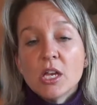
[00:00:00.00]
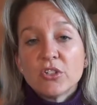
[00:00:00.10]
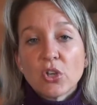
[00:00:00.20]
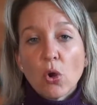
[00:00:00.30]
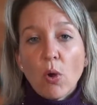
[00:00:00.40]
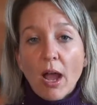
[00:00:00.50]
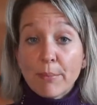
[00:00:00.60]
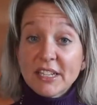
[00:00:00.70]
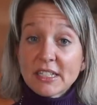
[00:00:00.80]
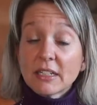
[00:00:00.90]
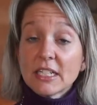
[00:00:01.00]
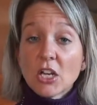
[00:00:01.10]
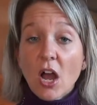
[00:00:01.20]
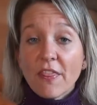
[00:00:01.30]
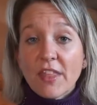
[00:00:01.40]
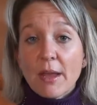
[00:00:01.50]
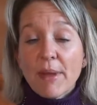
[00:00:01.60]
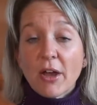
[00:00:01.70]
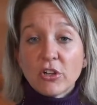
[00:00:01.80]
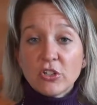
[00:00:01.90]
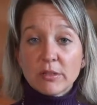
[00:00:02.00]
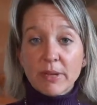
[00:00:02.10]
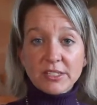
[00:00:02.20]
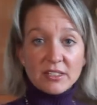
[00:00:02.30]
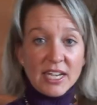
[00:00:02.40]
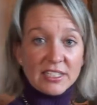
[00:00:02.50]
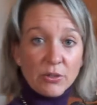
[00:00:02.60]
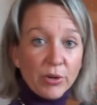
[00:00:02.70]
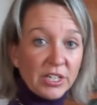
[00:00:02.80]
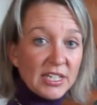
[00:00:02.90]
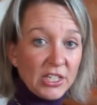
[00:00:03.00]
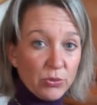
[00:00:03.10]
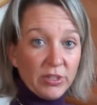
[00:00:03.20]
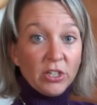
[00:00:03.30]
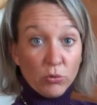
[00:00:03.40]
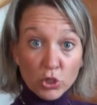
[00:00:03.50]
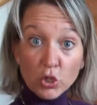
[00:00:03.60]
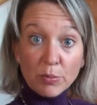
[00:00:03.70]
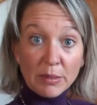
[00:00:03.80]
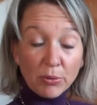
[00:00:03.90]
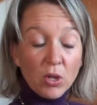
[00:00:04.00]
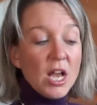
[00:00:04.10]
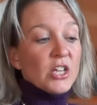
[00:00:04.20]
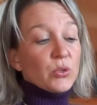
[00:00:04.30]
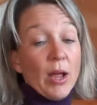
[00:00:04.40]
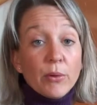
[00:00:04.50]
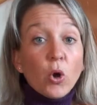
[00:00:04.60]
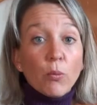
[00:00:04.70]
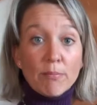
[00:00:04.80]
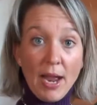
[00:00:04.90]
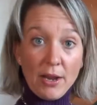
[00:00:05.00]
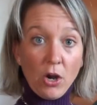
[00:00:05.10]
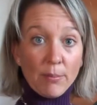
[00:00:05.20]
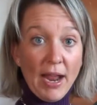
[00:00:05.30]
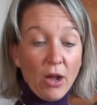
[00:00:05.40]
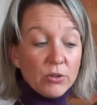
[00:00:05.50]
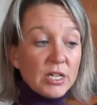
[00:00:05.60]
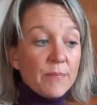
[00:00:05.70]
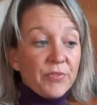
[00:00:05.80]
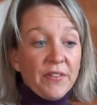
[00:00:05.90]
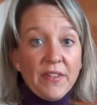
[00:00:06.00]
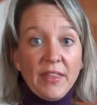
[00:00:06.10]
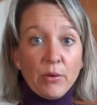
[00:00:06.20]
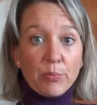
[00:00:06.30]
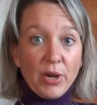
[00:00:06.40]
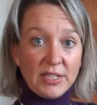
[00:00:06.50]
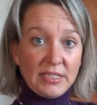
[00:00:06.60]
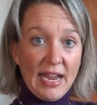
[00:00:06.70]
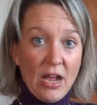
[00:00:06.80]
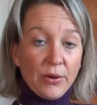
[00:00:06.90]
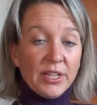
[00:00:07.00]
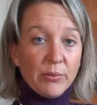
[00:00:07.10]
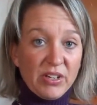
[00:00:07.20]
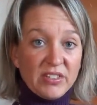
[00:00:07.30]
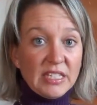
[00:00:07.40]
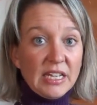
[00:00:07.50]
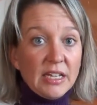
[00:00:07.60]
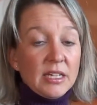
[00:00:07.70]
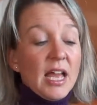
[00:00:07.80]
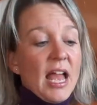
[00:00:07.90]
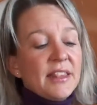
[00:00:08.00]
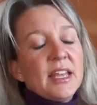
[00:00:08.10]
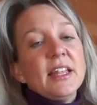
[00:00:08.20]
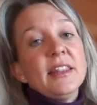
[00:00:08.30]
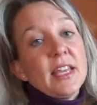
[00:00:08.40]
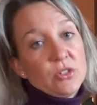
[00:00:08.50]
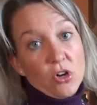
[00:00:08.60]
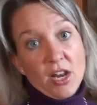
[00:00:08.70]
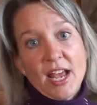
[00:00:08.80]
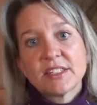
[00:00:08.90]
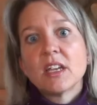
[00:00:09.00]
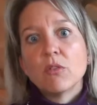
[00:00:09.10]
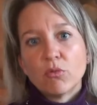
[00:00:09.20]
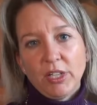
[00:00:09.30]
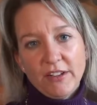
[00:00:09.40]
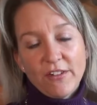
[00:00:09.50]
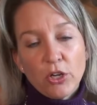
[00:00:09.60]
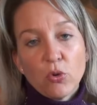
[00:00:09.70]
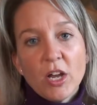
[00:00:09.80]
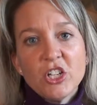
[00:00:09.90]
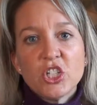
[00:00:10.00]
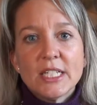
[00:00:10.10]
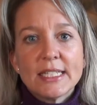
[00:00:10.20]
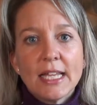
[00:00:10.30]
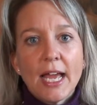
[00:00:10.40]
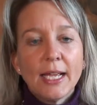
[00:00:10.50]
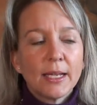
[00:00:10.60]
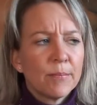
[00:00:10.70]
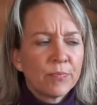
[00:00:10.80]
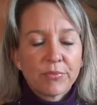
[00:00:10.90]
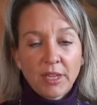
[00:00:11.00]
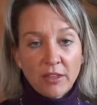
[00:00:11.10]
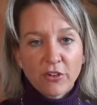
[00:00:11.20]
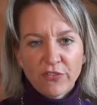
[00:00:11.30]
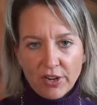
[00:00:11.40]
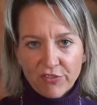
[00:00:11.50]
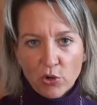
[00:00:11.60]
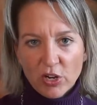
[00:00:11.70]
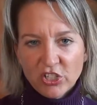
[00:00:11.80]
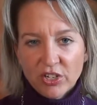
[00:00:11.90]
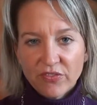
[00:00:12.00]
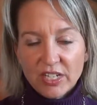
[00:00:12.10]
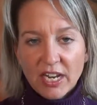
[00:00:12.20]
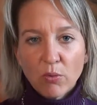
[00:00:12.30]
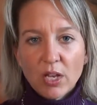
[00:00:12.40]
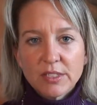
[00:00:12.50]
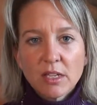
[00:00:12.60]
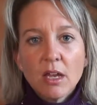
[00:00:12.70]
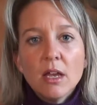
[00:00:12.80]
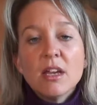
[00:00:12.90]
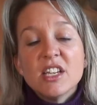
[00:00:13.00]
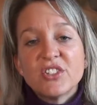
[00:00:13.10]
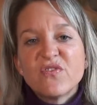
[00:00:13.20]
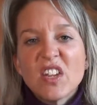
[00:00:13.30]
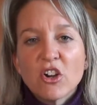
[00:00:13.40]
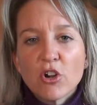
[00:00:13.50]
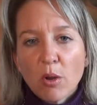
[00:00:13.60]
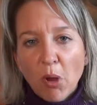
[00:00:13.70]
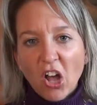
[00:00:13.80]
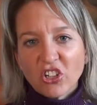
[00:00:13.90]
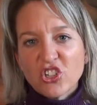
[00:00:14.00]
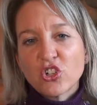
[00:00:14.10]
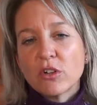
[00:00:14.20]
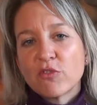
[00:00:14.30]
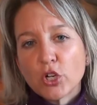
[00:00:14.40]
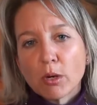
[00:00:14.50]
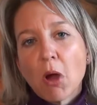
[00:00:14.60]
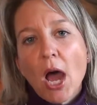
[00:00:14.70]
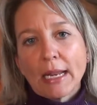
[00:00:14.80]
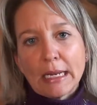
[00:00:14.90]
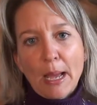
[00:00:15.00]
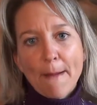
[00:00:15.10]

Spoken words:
So I basically taught them how to do the muscle testing where you test with, two people. So I would hold my arm out and then they would press down and they would see it. And then they started asking really fun questions like, okay, their favorite question of the day was, is fingernail polish good for your body?